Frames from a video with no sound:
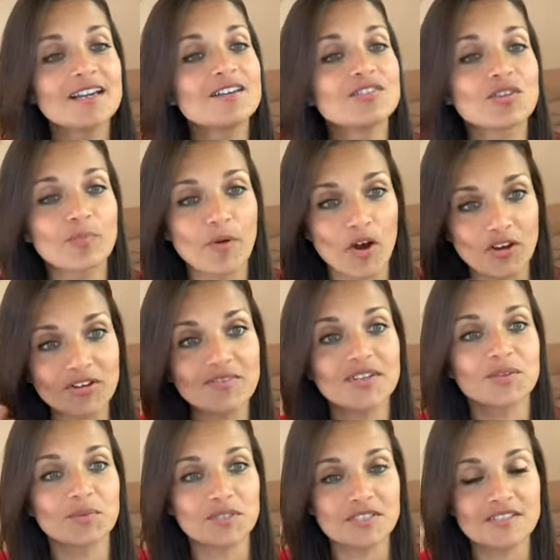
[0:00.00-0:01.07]
So part of
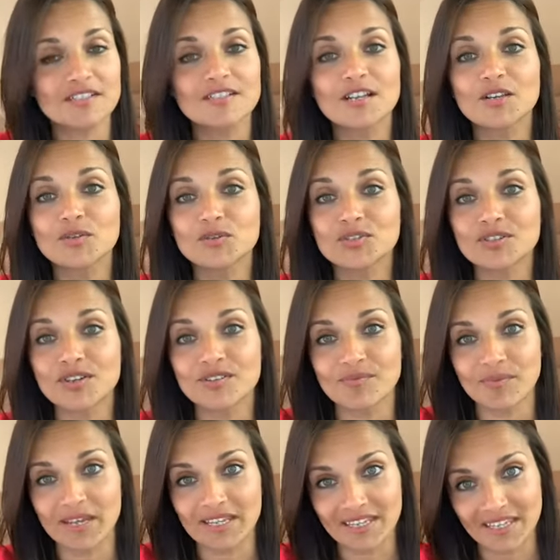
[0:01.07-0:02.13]
it was the delusion of
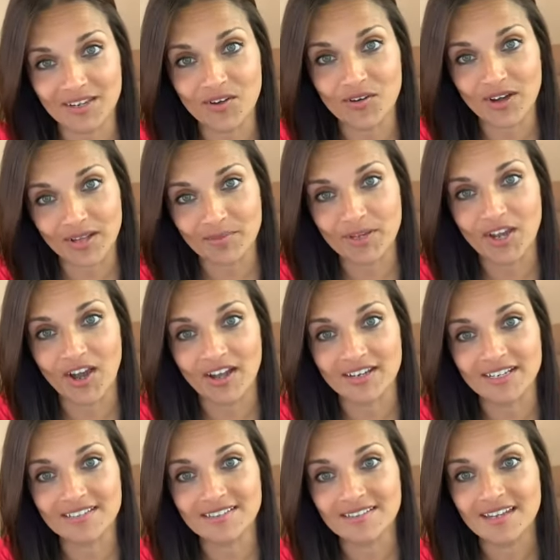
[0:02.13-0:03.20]
my ego, I'll be
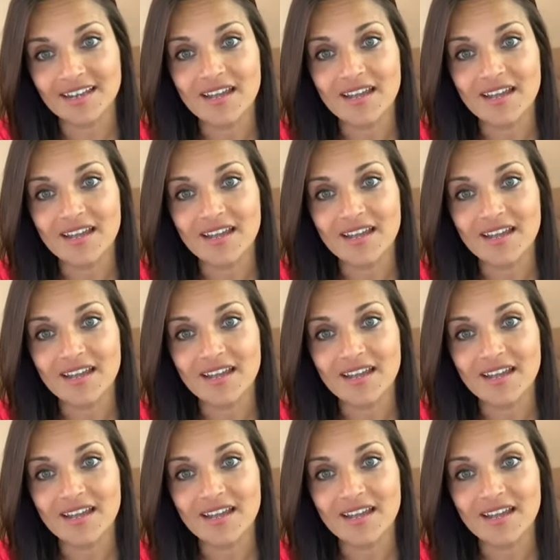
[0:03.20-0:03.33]
honest.